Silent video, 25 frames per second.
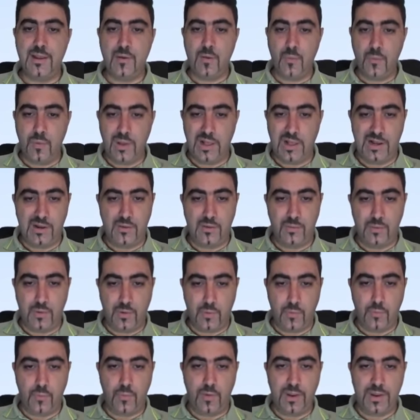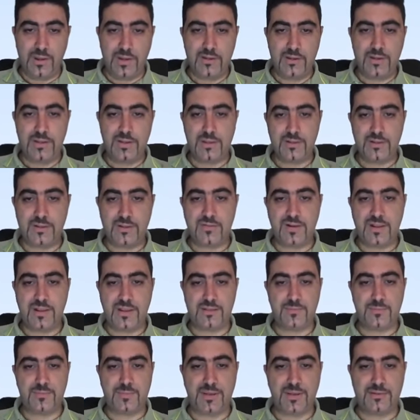Well, when you hit
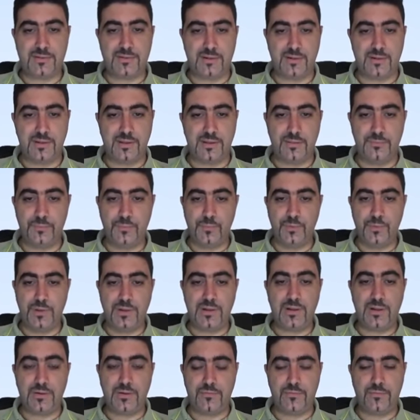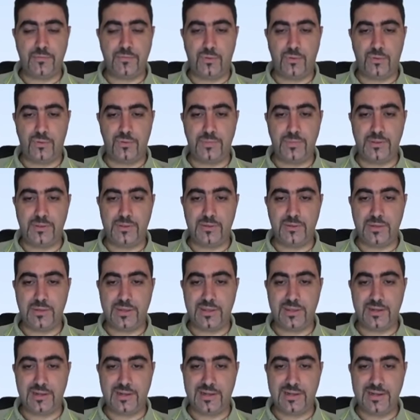flat pattern, it will unfold, but you
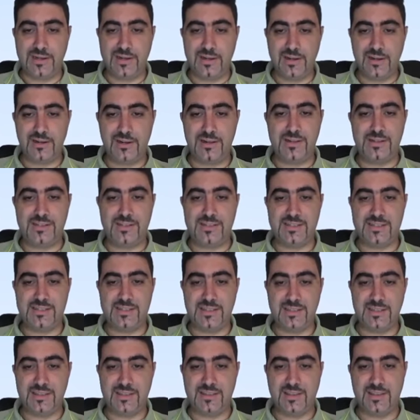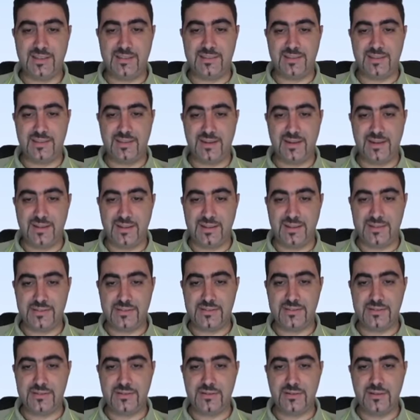can clearly see that there
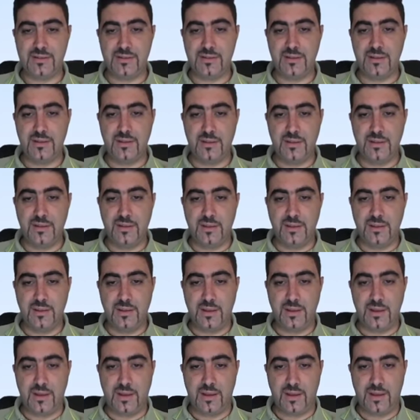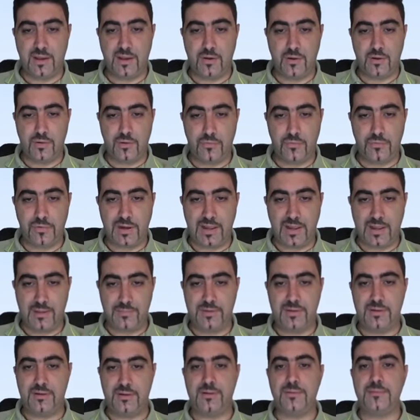is uh, overlap
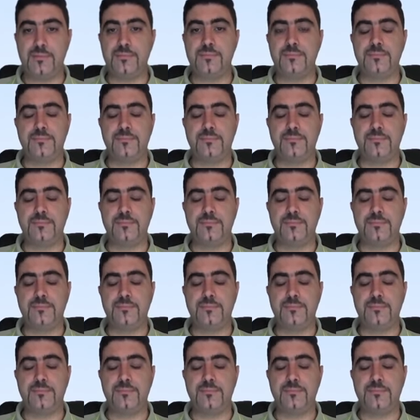here.